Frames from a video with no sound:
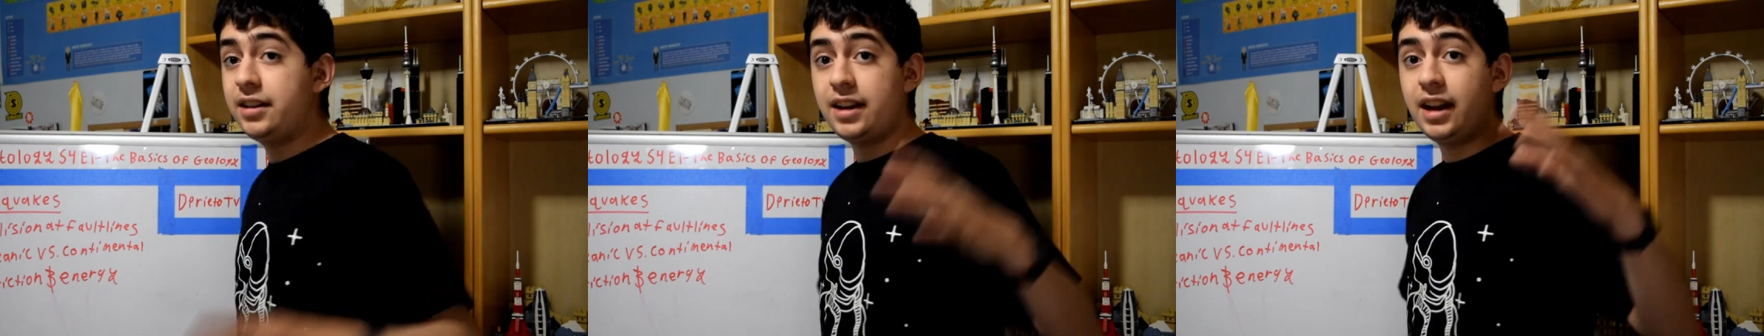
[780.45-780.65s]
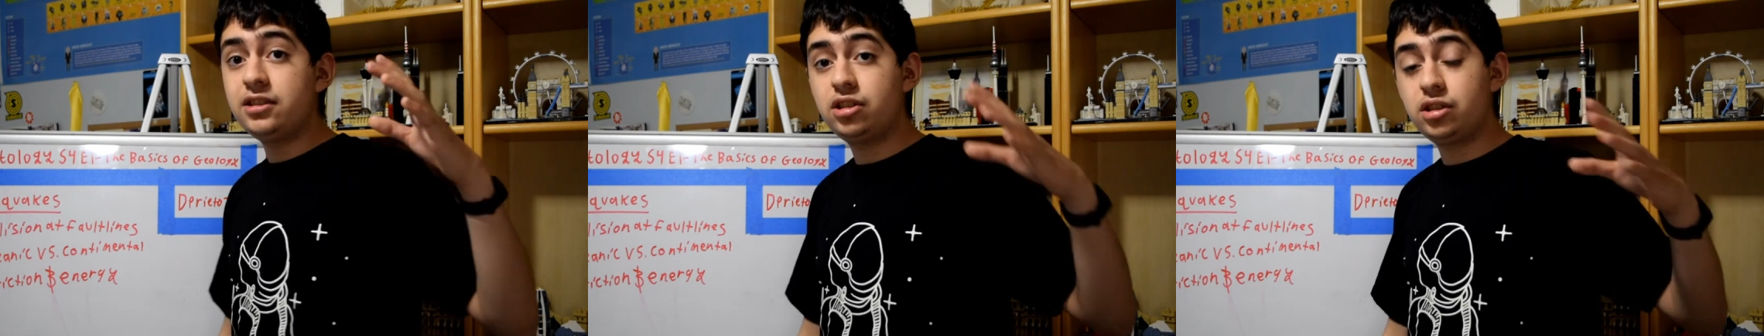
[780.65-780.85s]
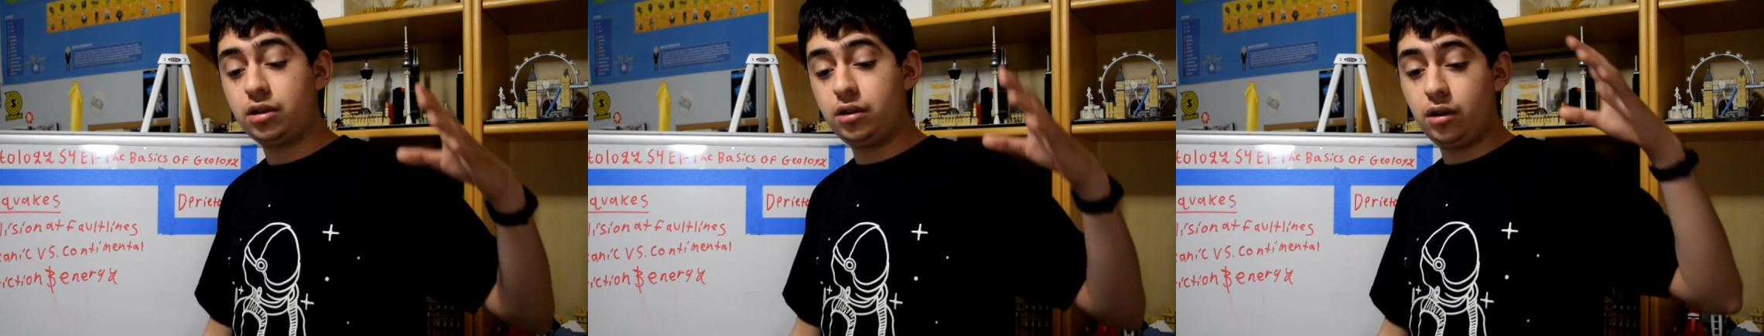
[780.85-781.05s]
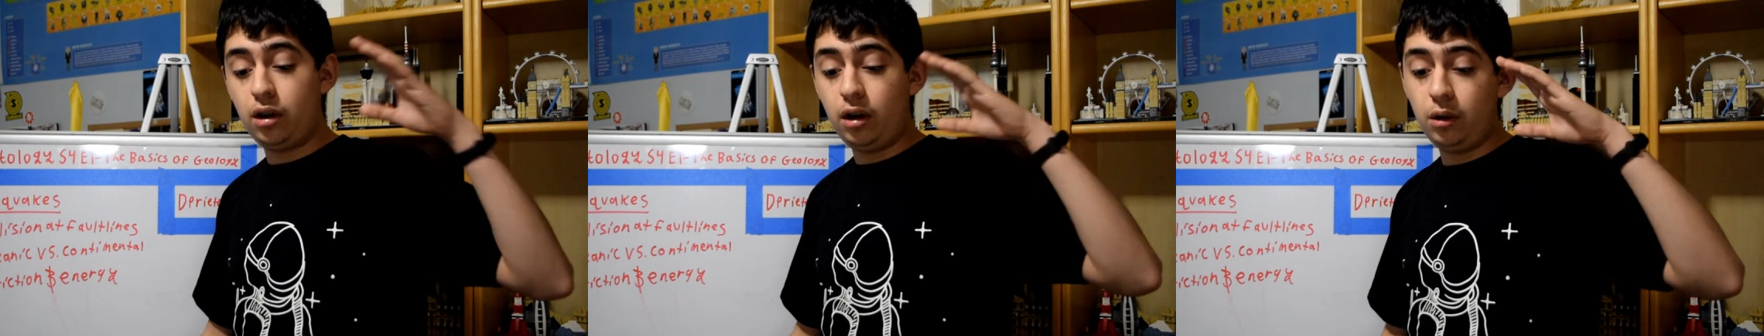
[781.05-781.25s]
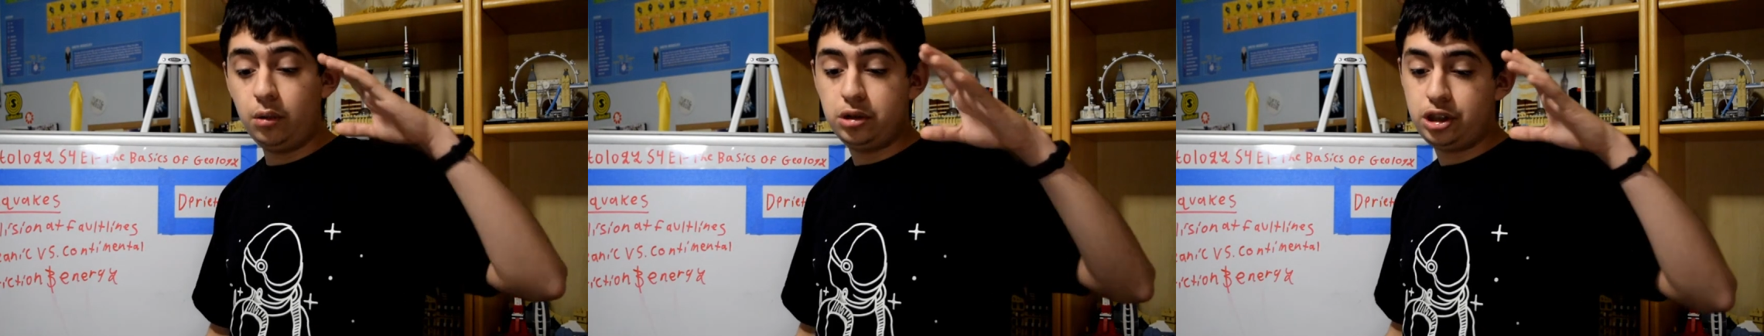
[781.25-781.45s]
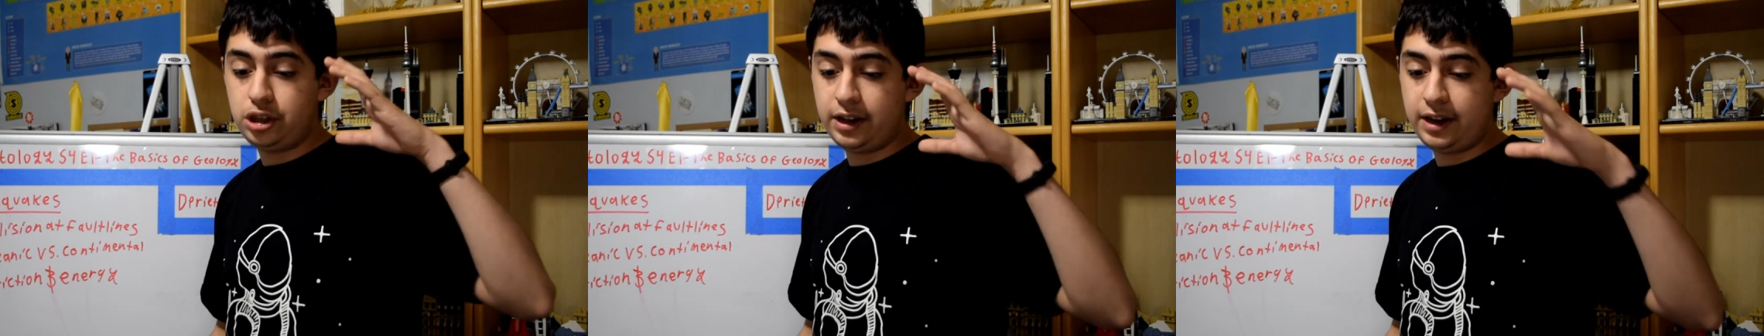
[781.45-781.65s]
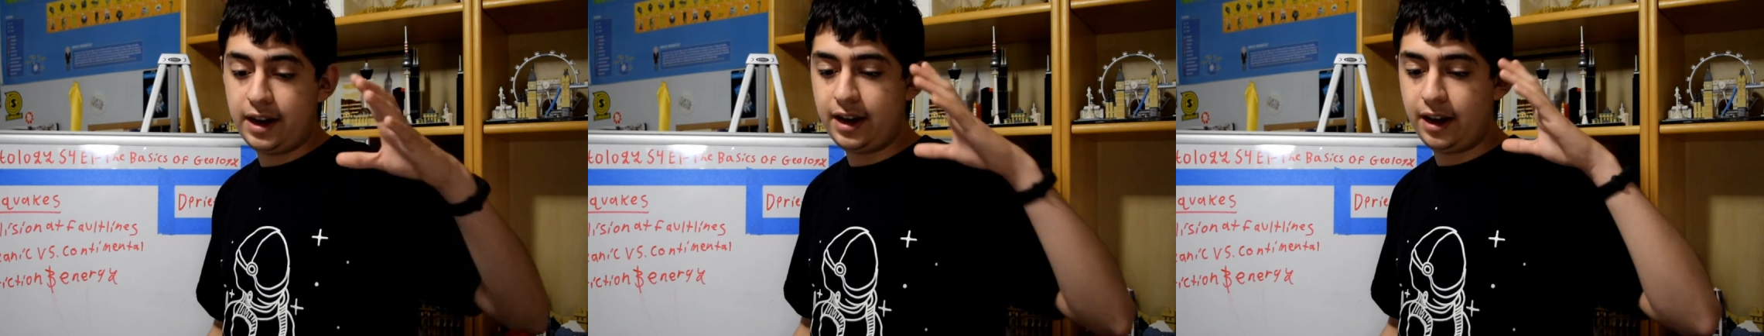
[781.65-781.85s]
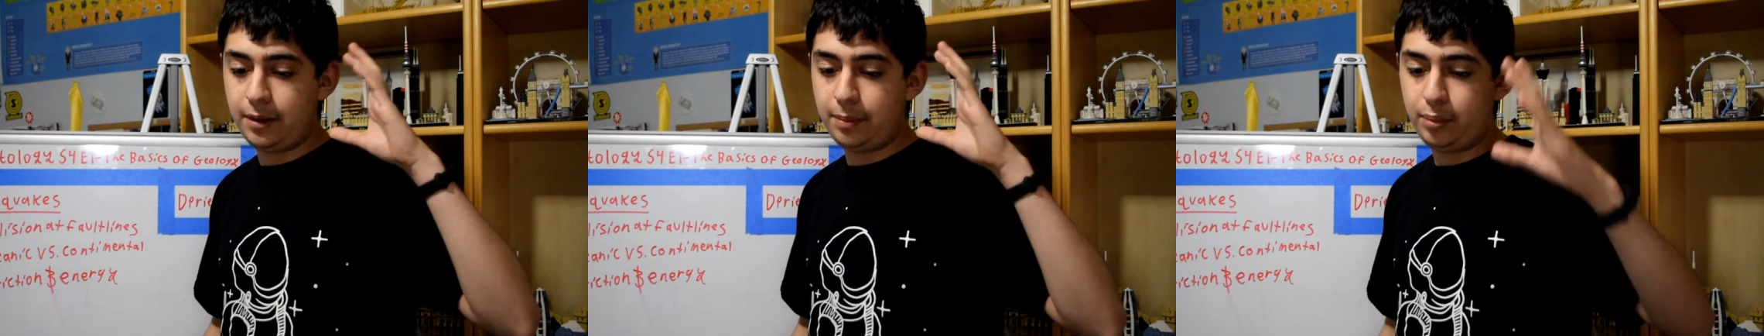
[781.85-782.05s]
denser
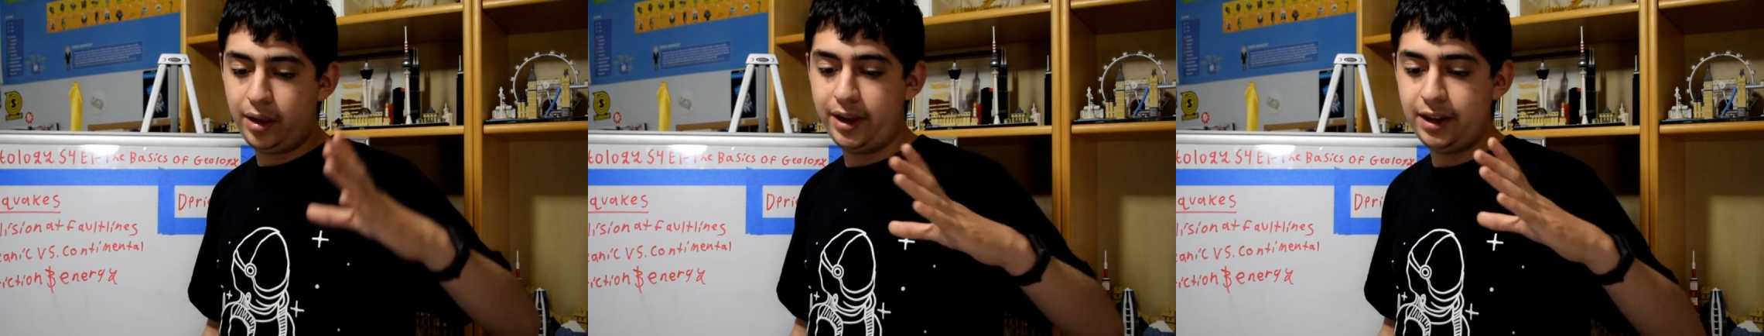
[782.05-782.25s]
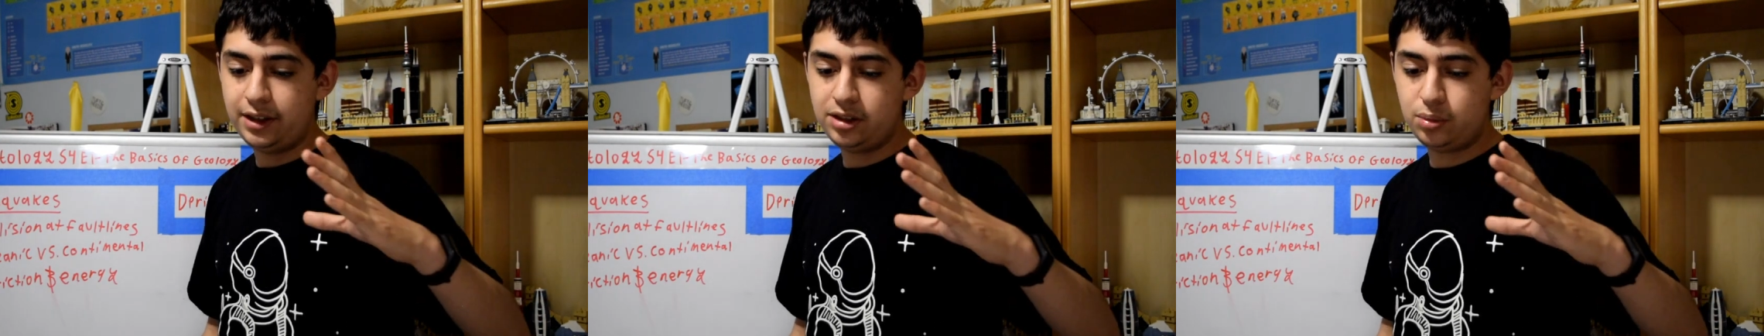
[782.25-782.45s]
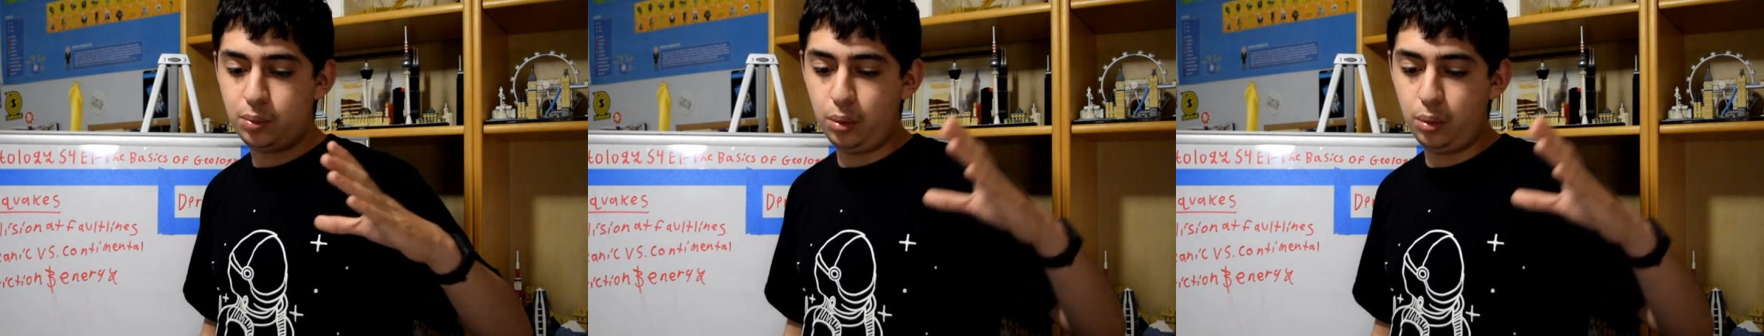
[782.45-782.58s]
oceanic plates